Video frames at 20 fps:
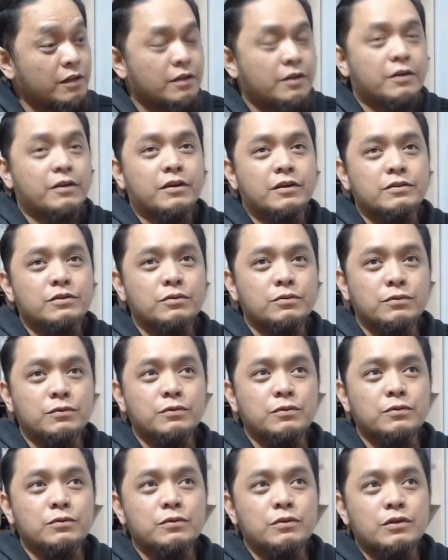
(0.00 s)
her
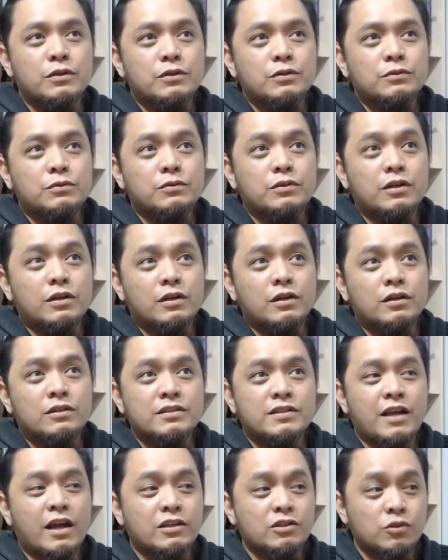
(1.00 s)
to, to the
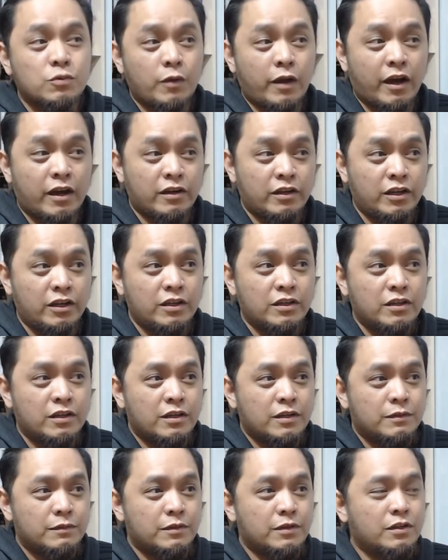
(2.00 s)
sanctuary,
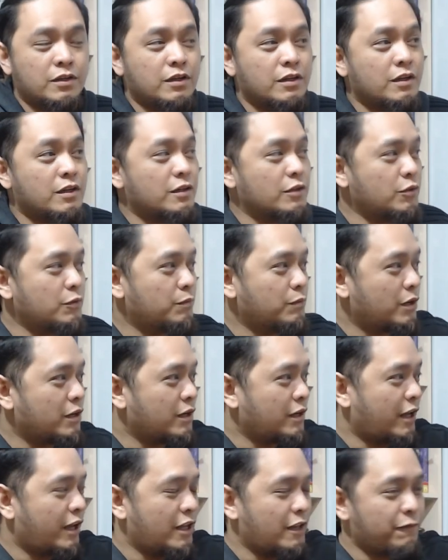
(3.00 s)
the, yung
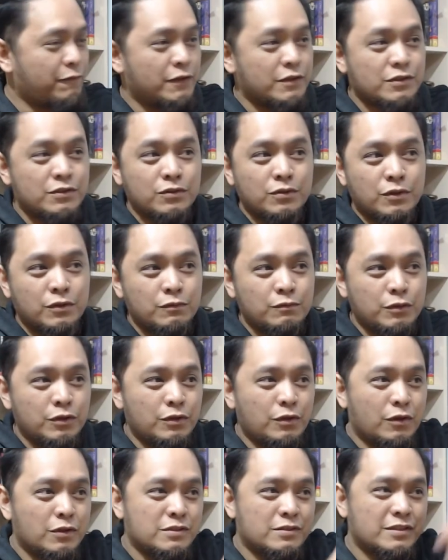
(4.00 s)
mga elephants doon would
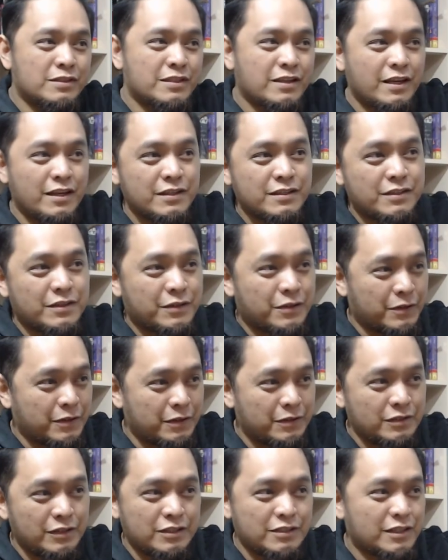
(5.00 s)
ostracize her,
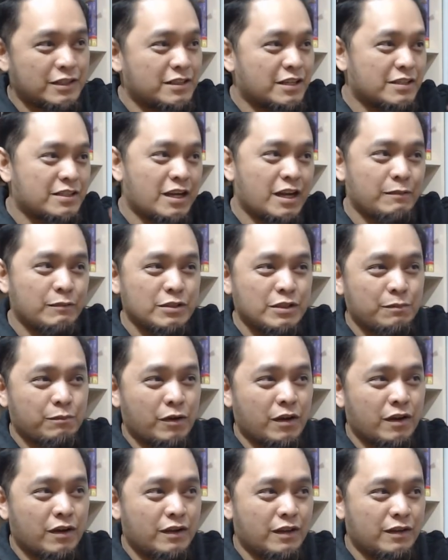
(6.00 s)
hindi siya sasama sa
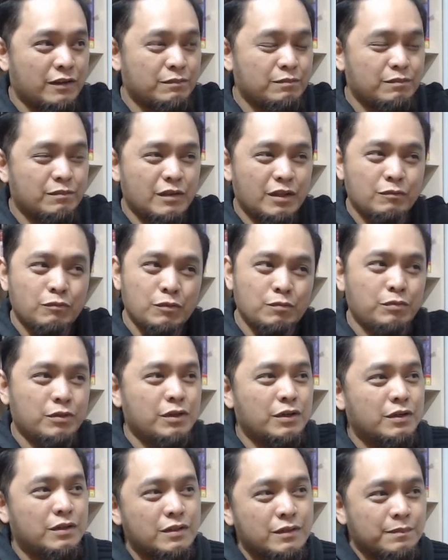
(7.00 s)
pack, and it would
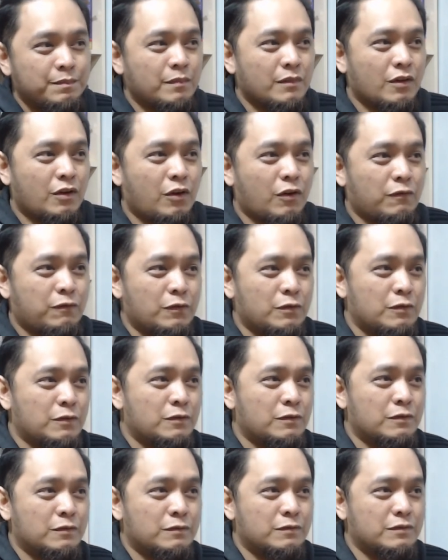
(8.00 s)
be awful
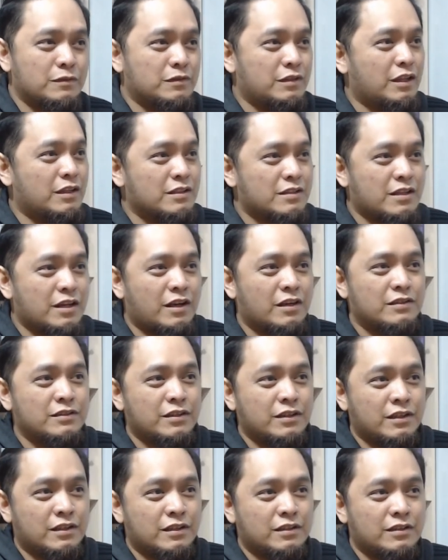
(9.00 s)
din sa
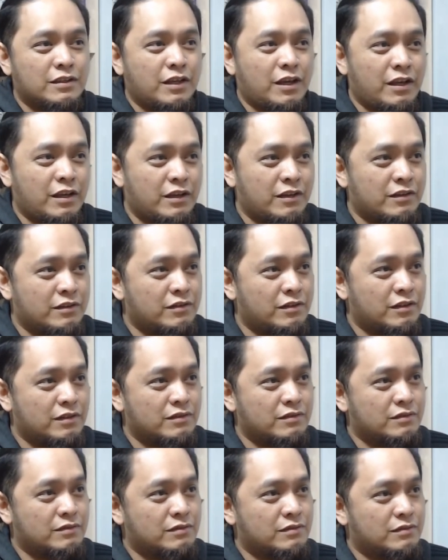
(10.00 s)
kanya in the ah, end. Ah, no,
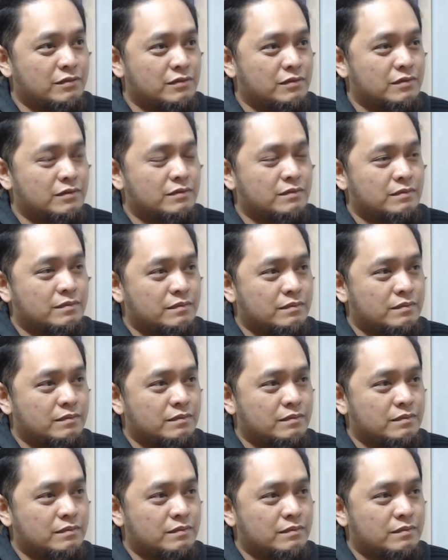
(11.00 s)
no. That's not